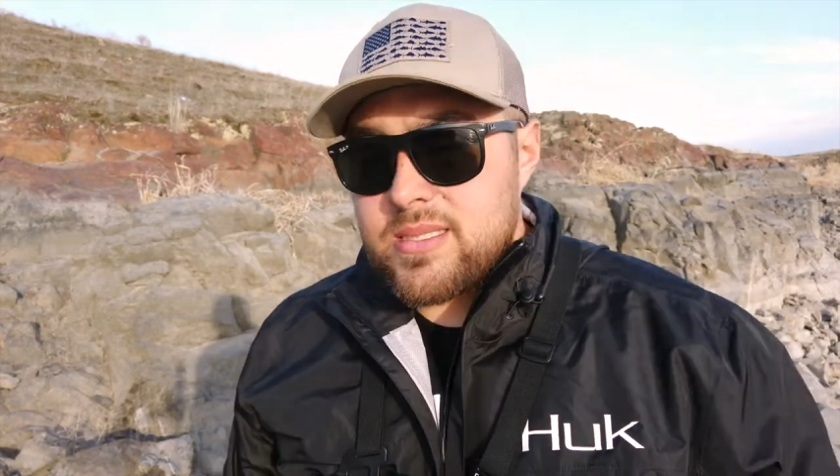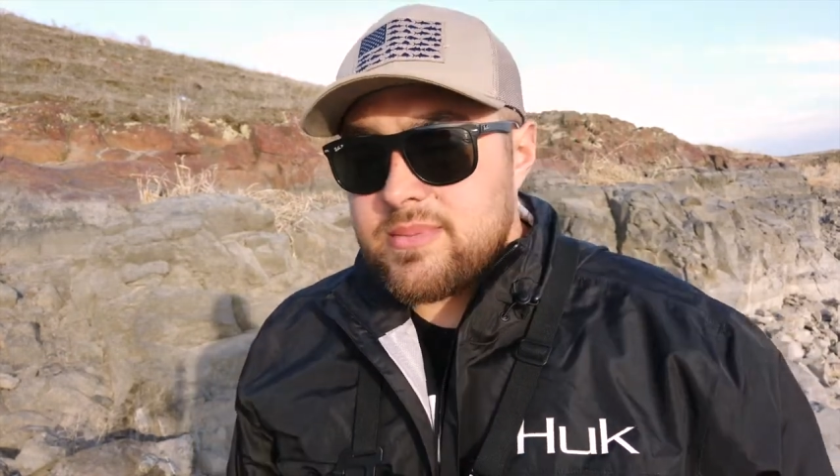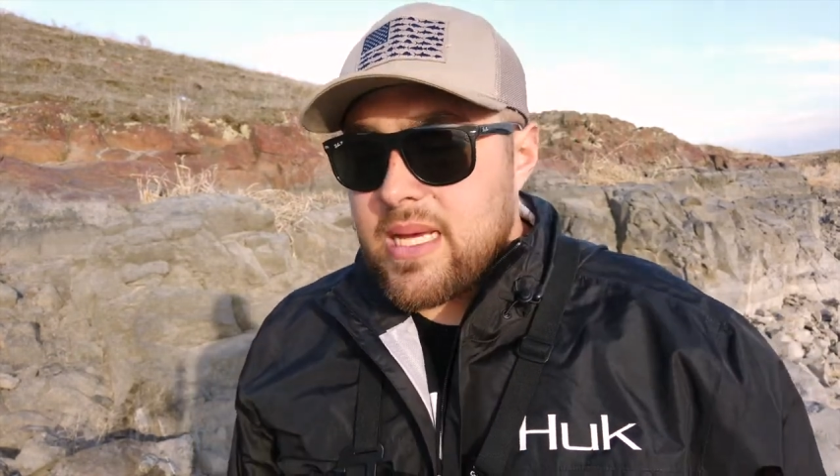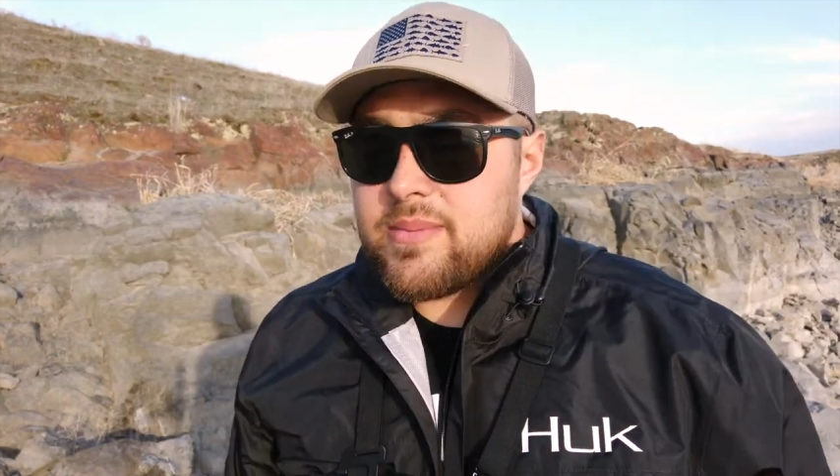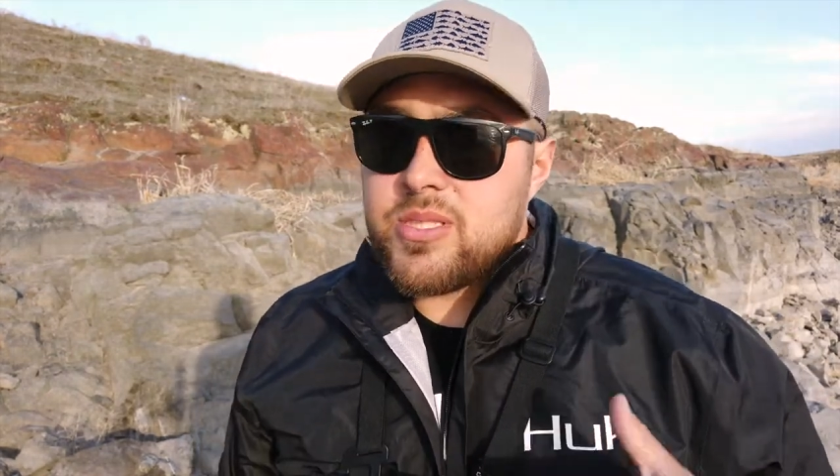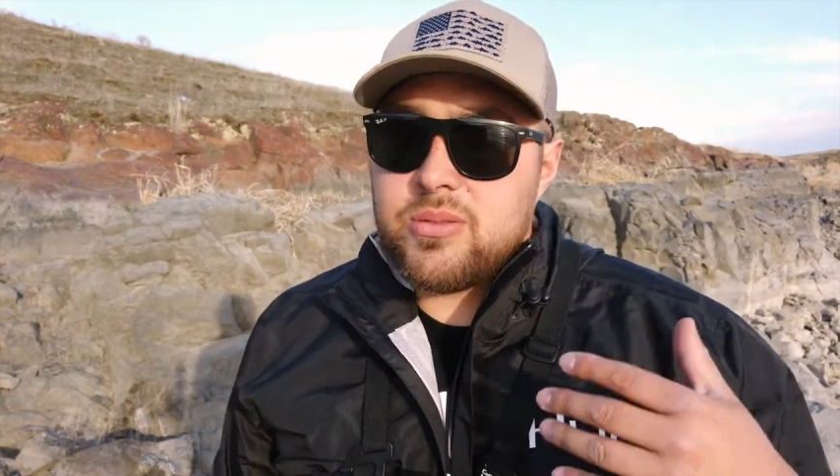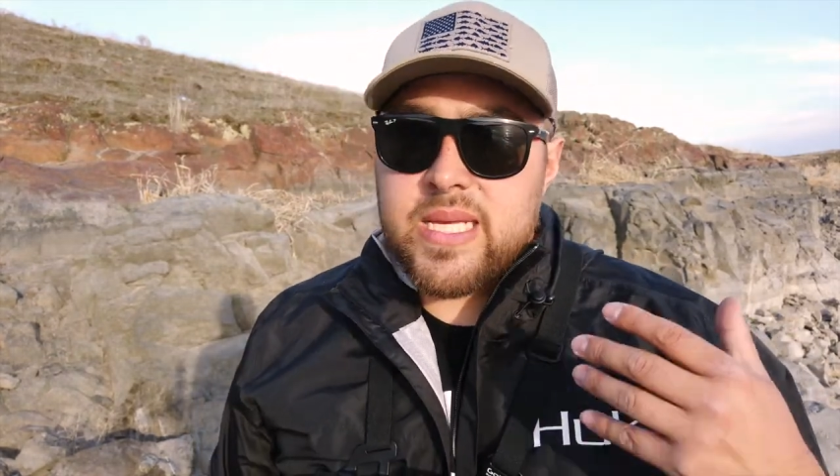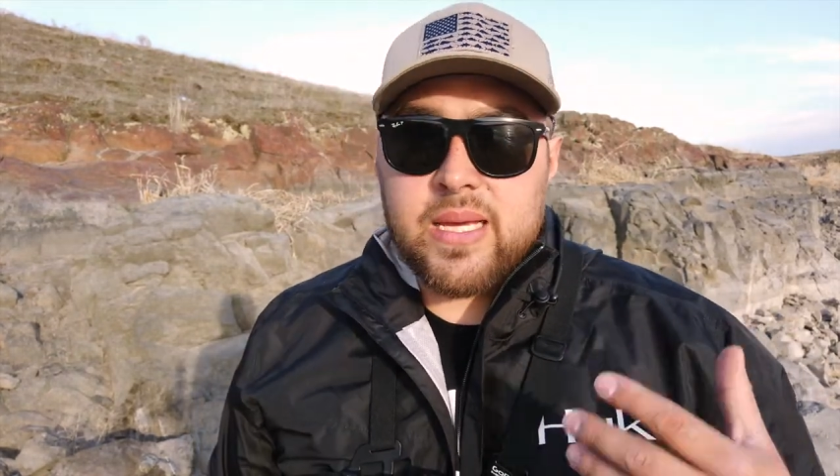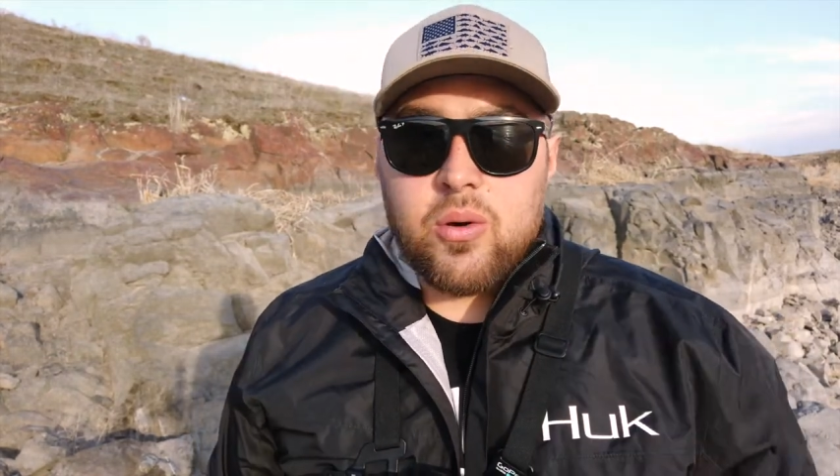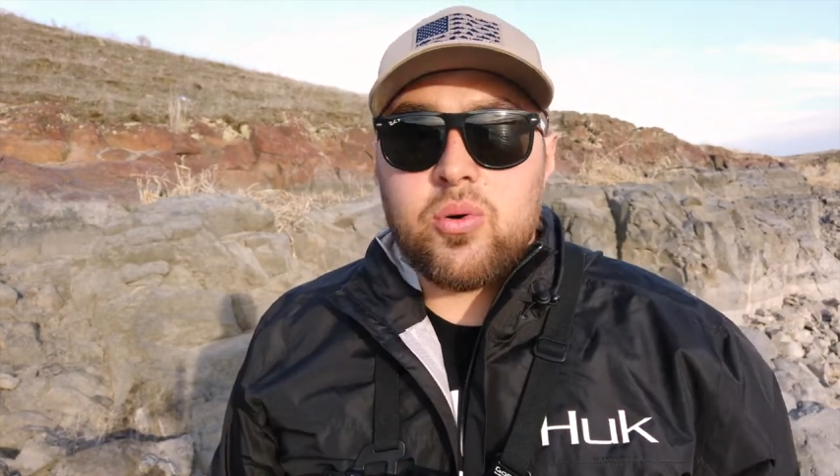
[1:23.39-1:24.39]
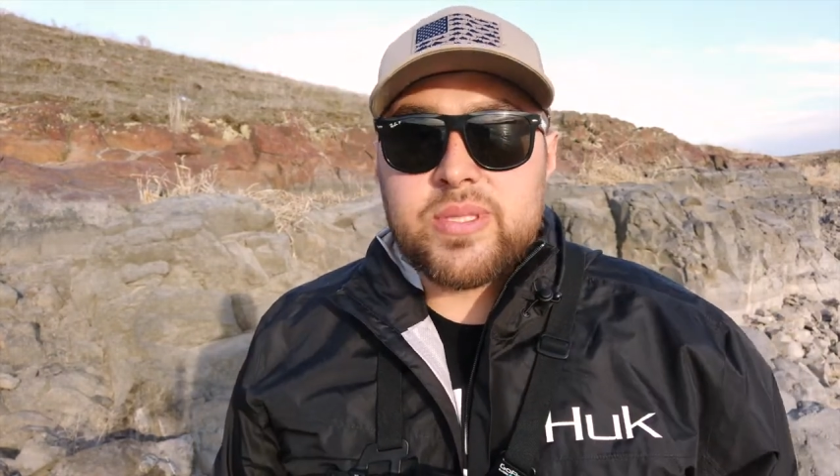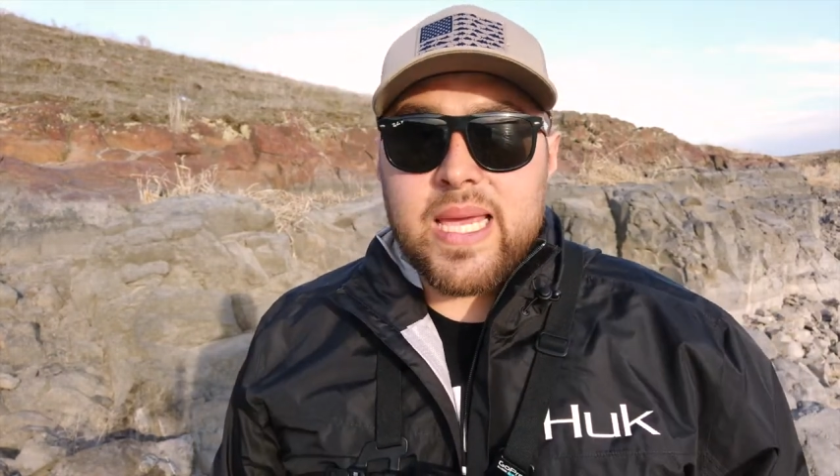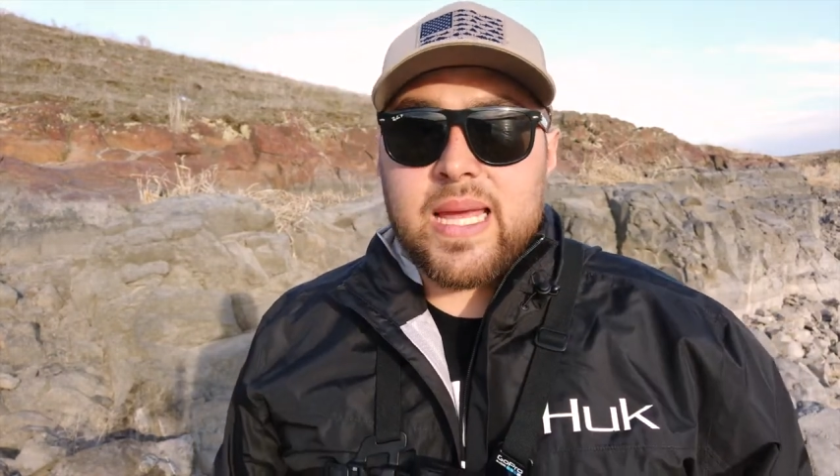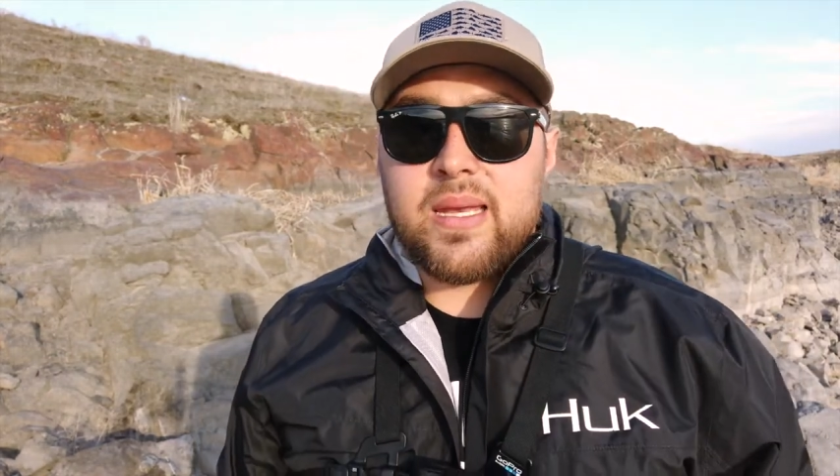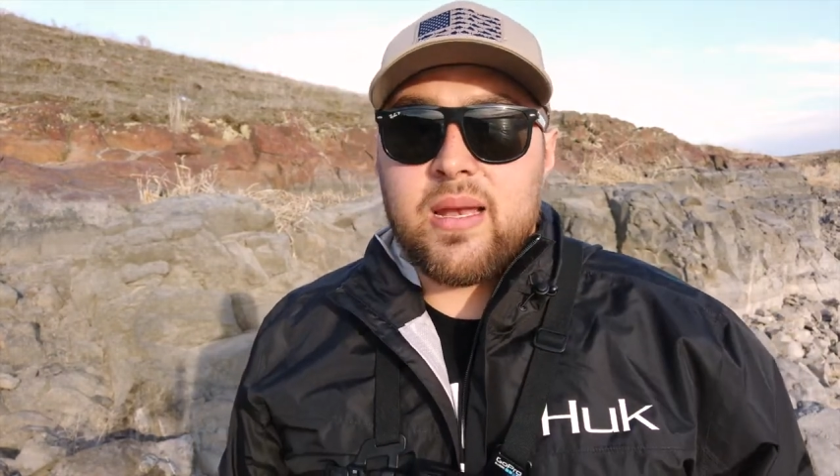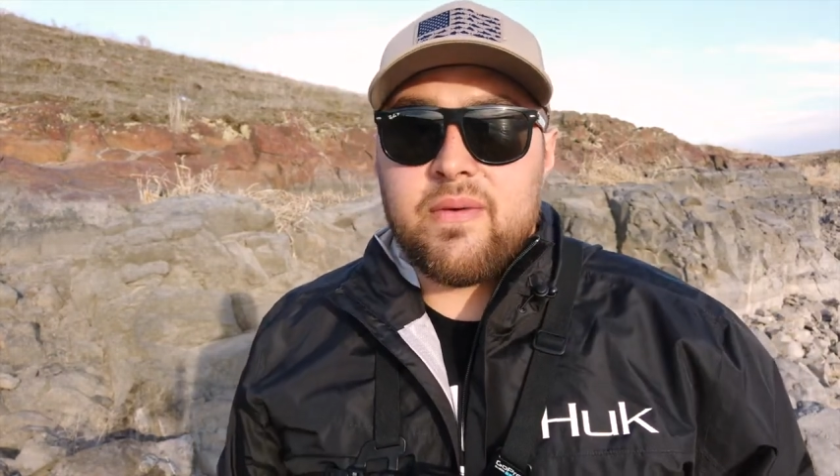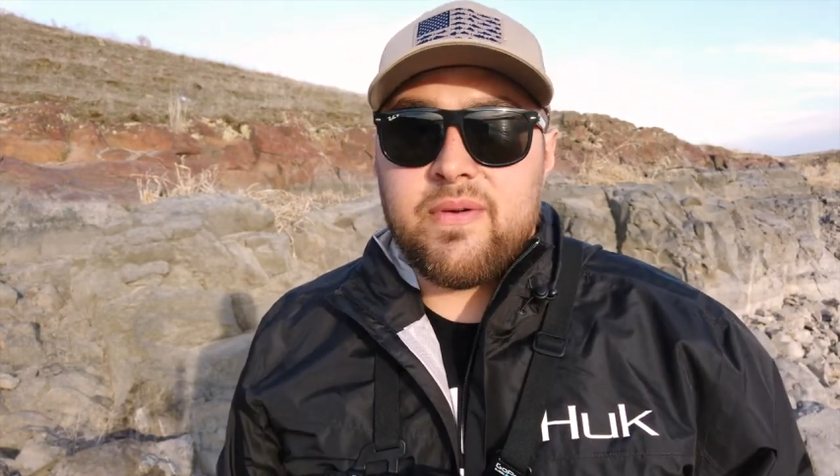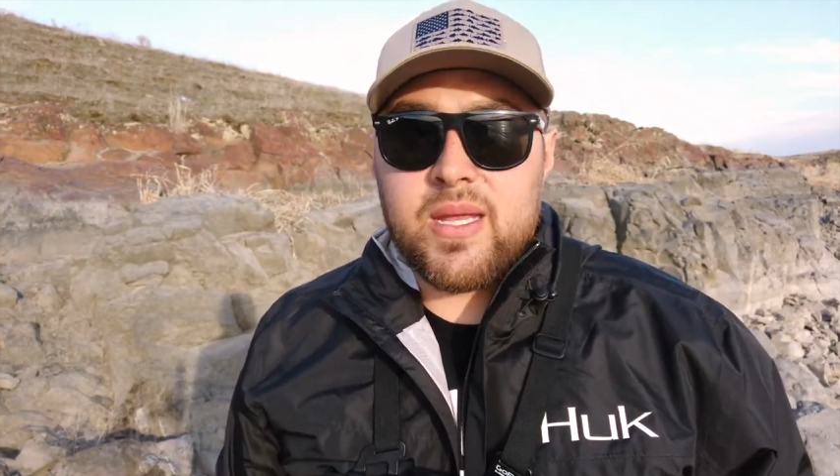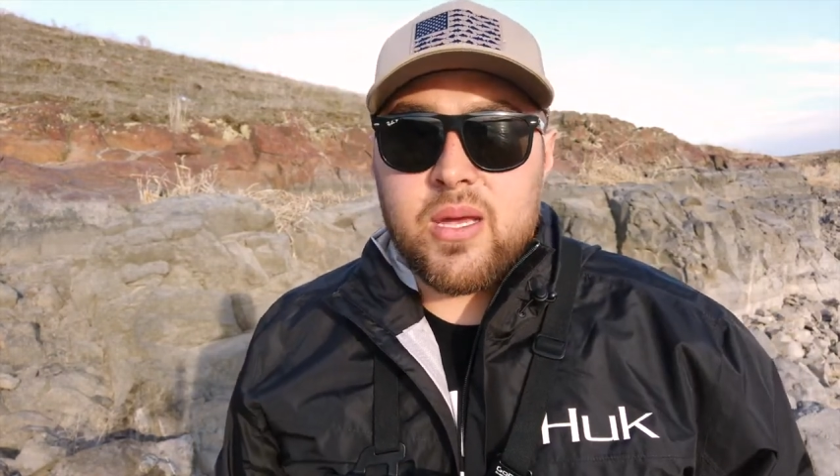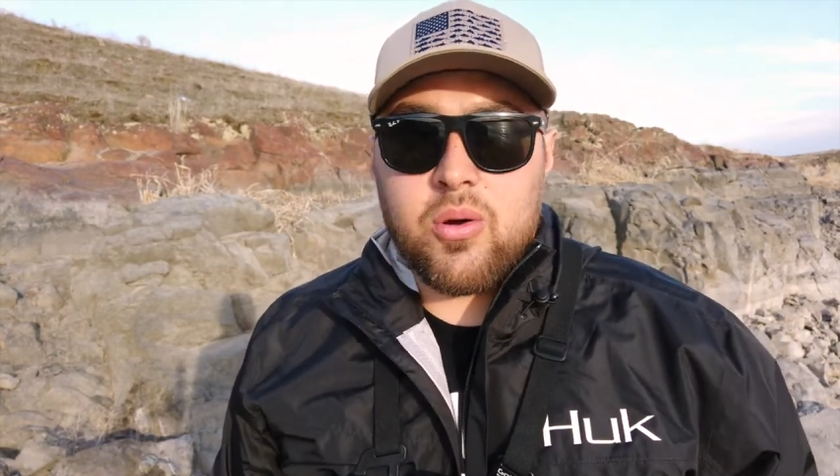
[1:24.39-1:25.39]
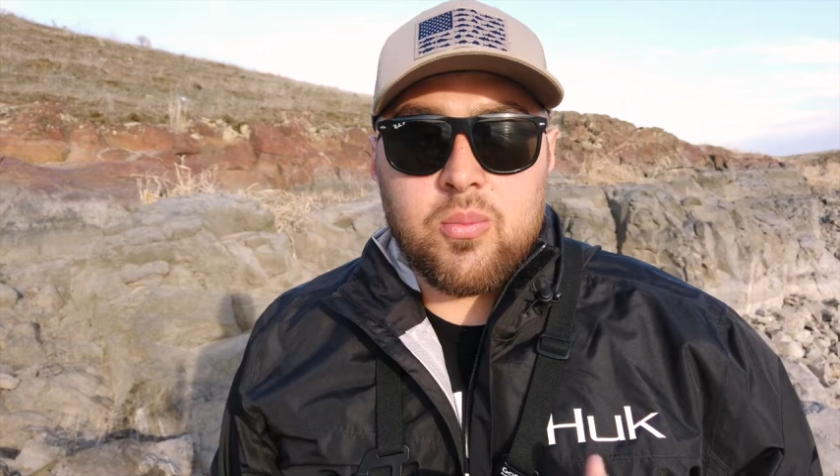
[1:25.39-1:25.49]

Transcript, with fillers: Sometimes you take a whole day editing a video